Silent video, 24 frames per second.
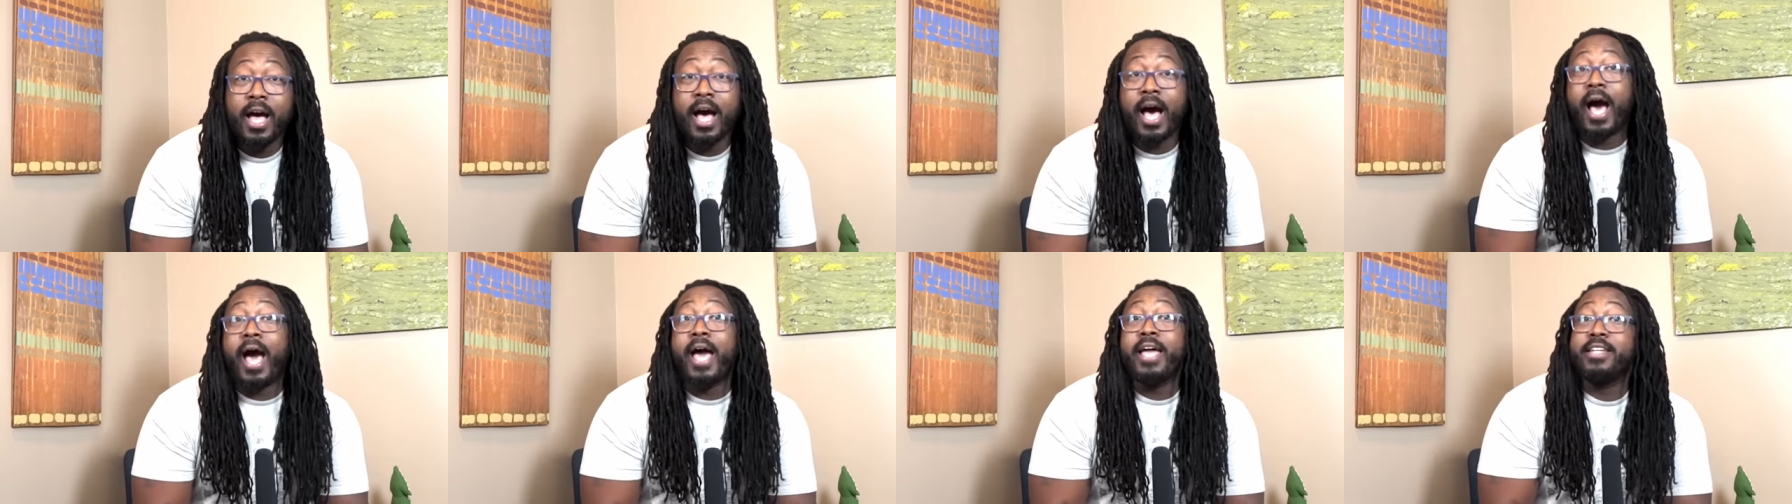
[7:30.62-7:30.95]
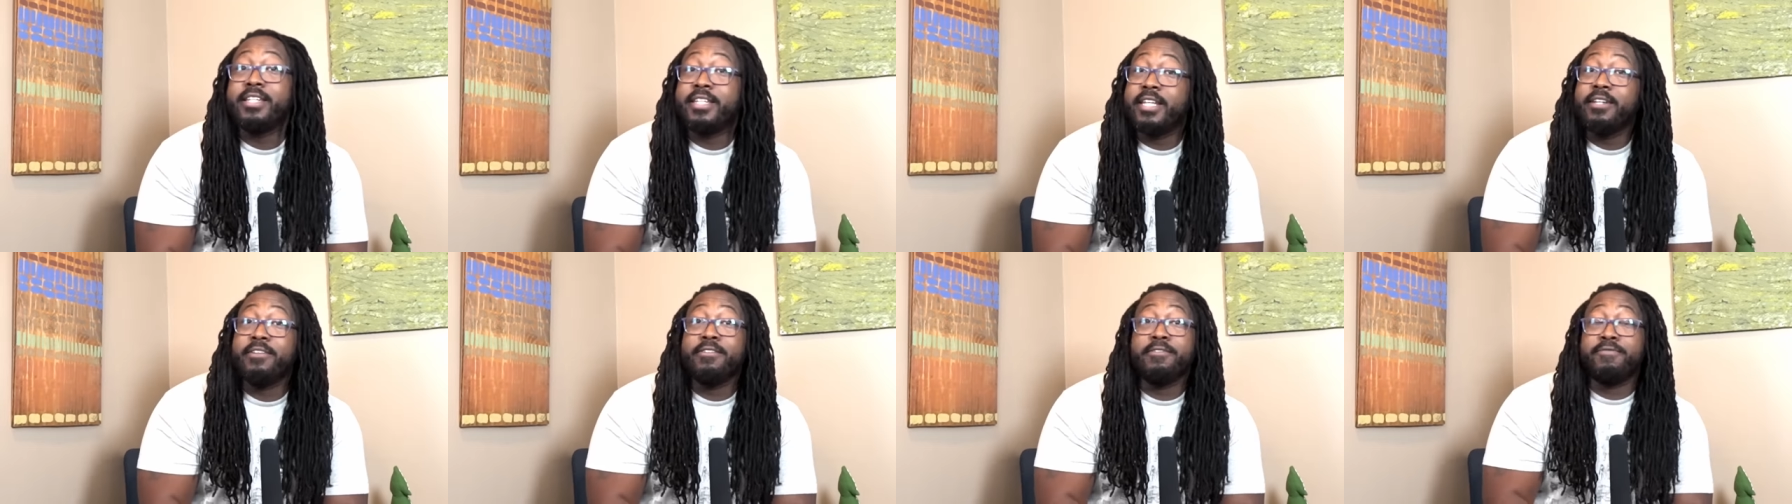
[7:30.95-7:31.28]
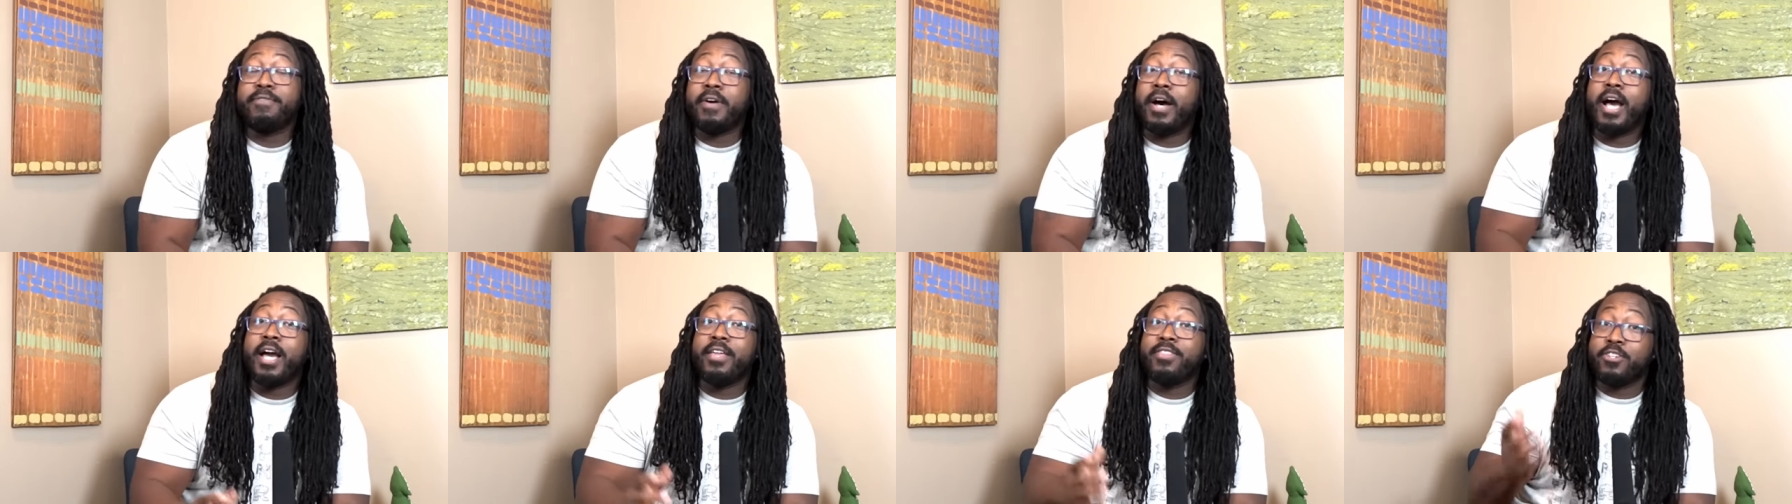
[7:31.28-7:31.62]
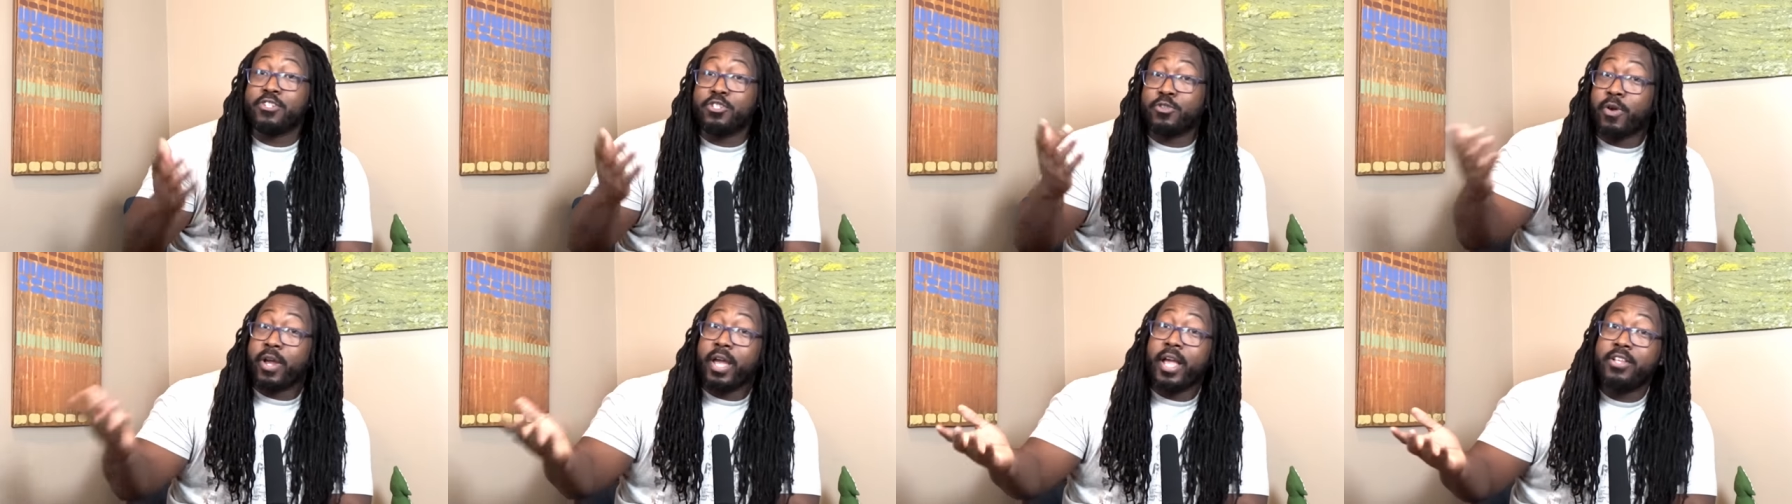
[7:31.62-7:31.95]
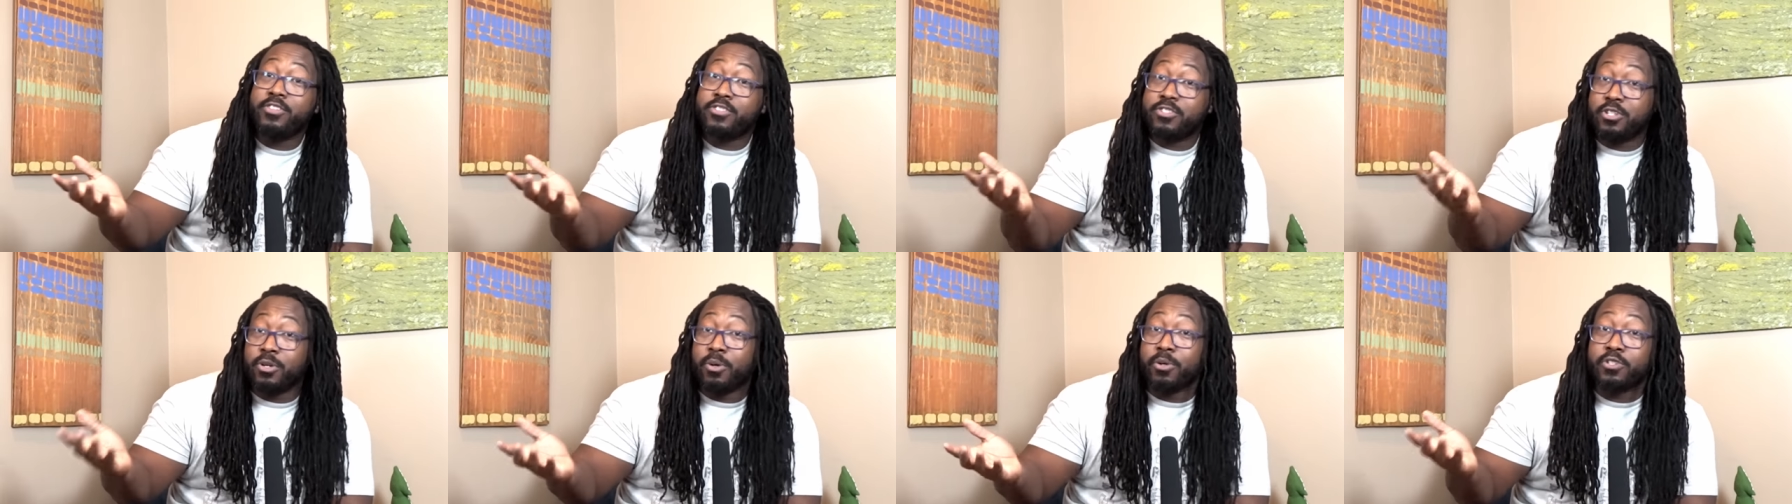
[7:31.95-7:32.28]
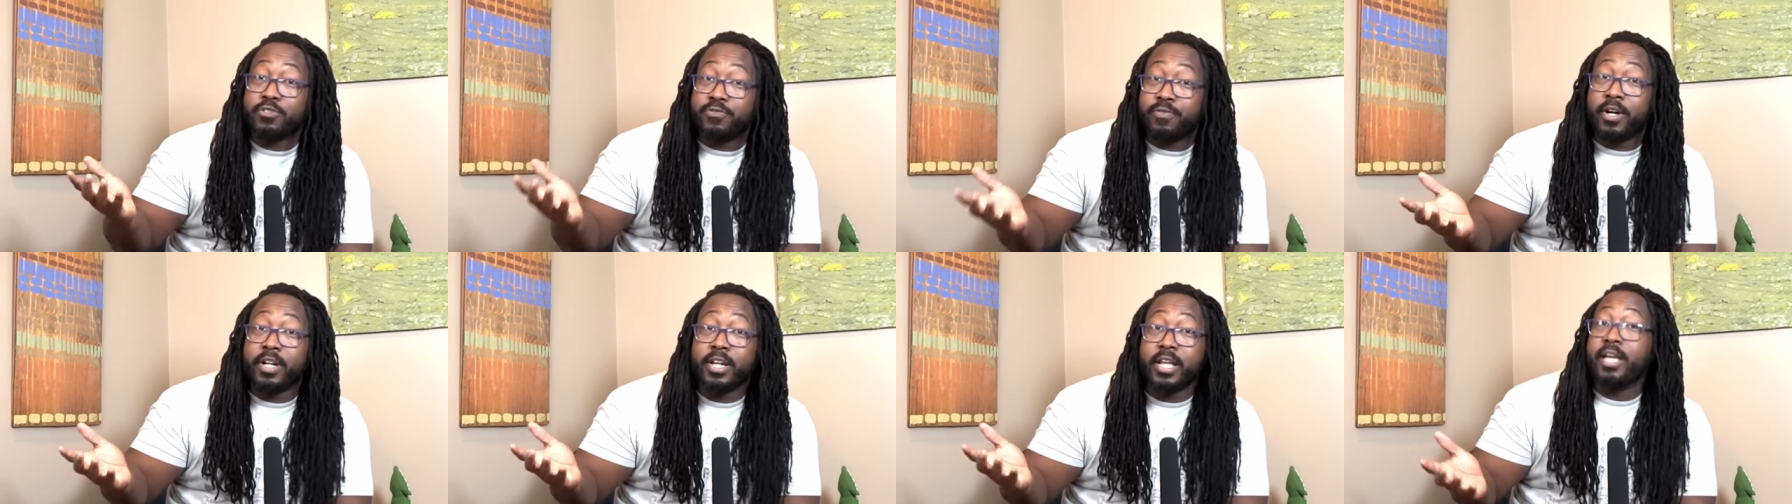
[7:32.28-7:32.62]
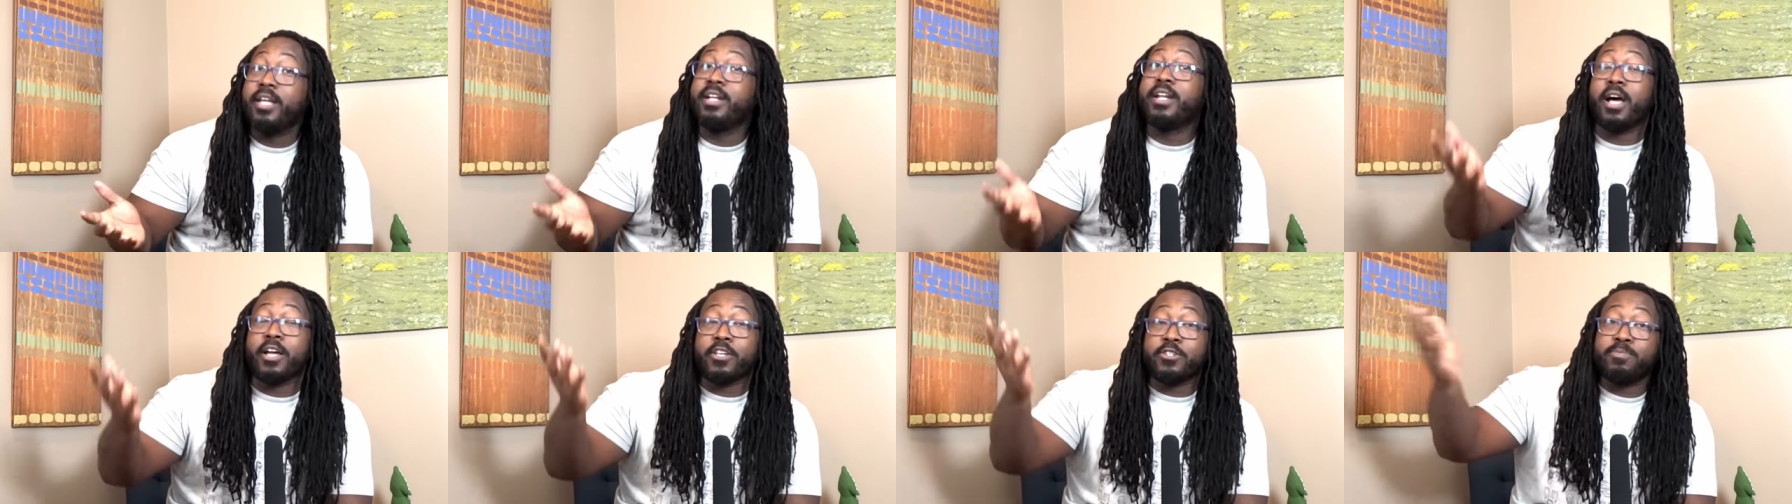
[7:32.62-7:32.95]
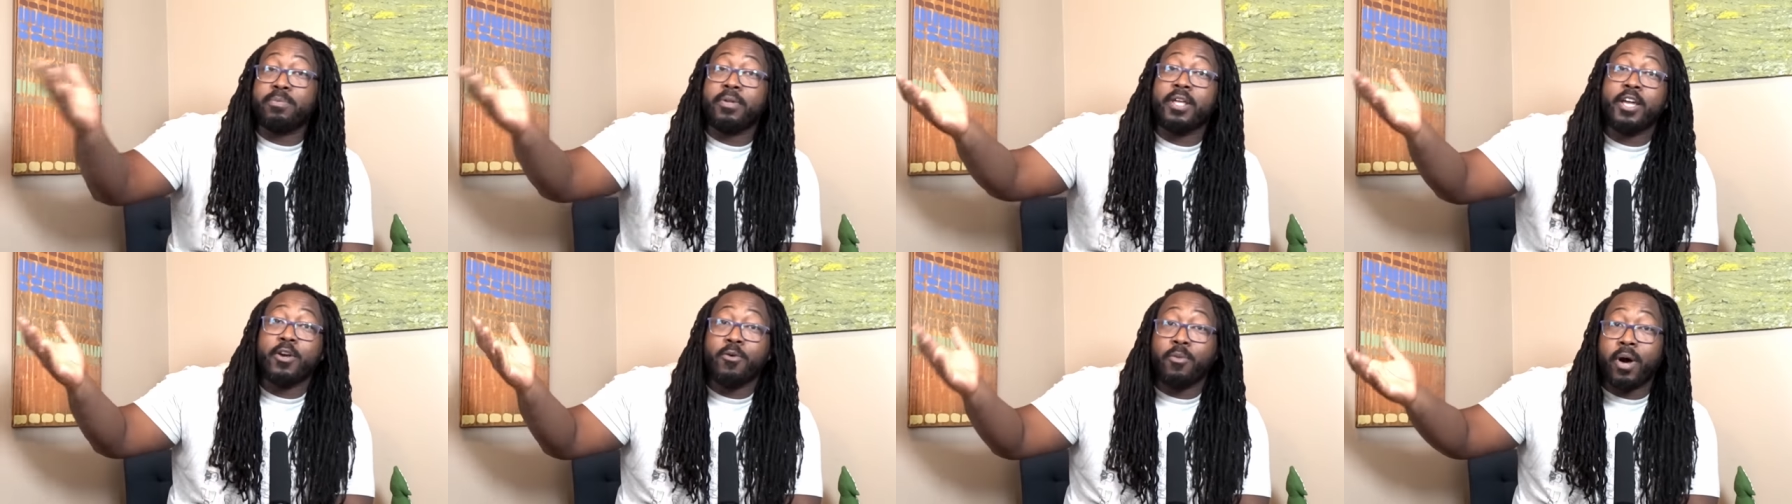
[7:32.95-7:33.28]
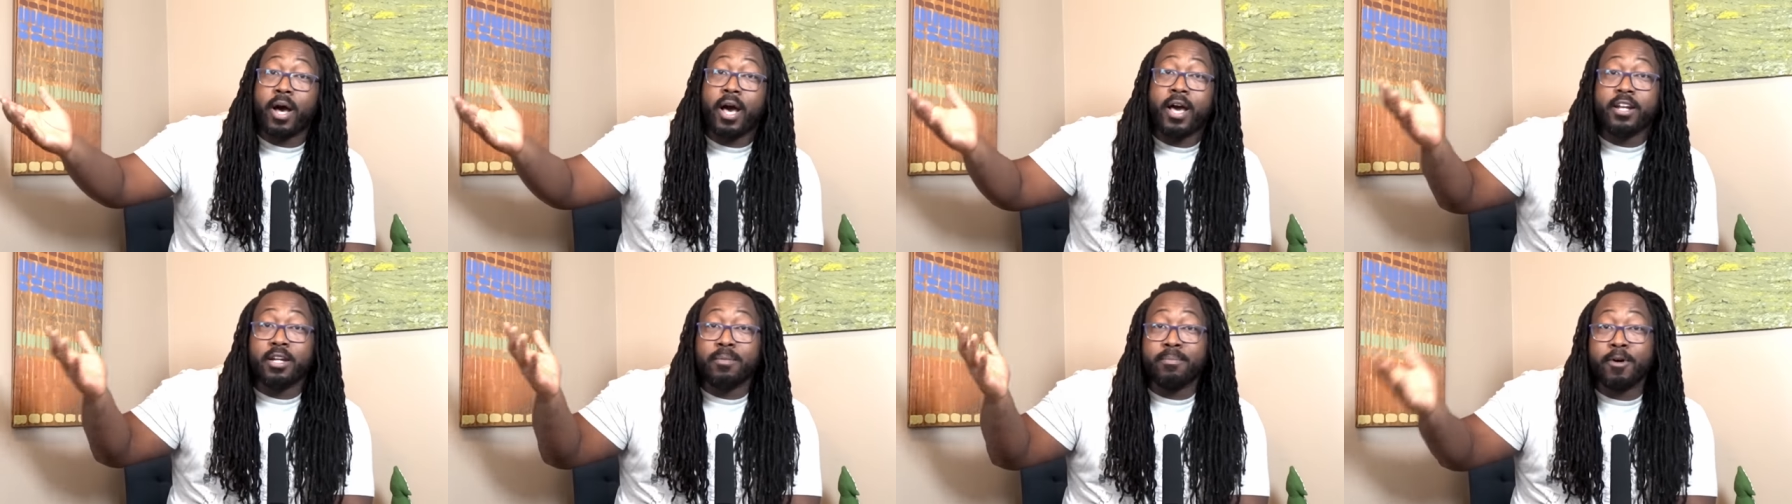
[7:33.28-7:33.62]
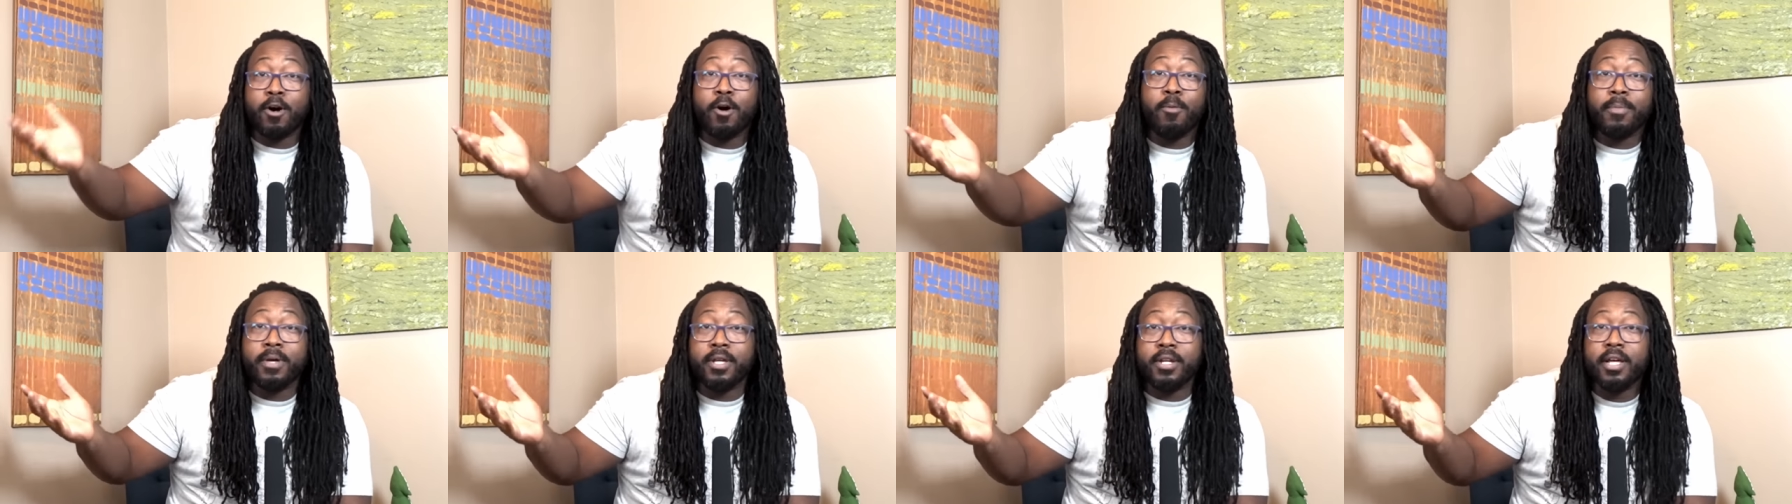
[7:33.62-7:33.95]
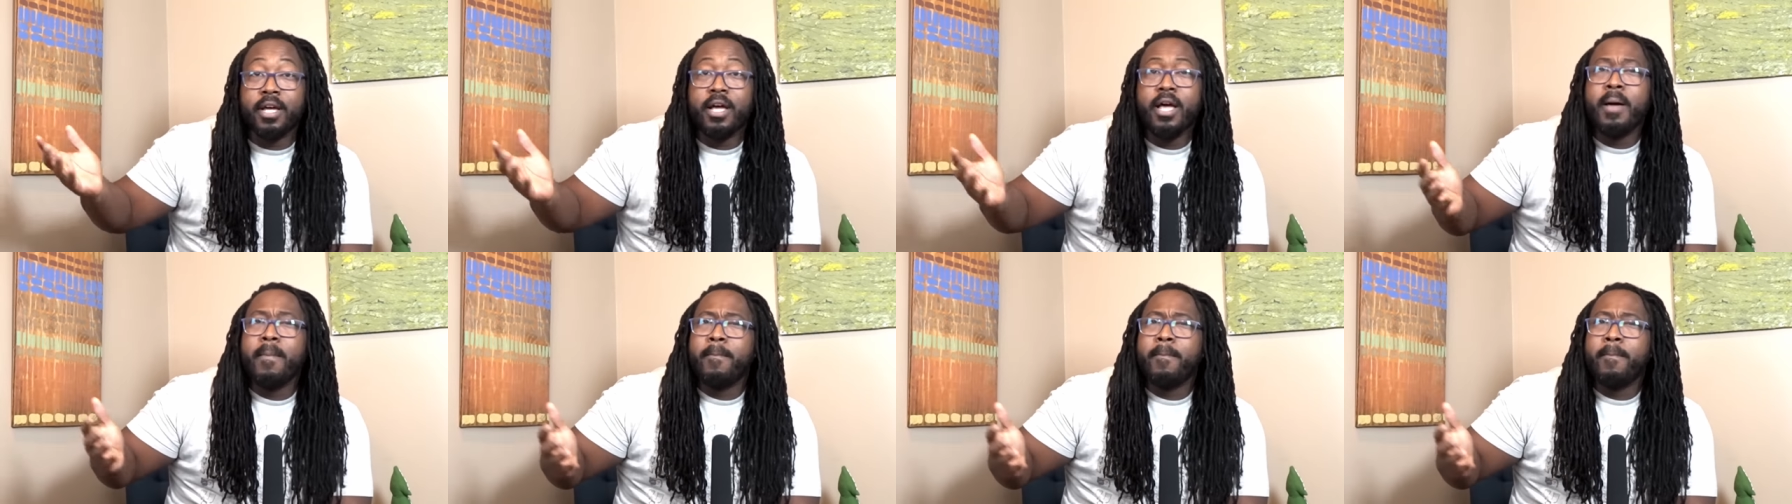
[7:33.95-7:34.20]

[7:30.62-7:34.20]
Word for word: I didn't find the trans jokes funny, and I'll explain why in a moment,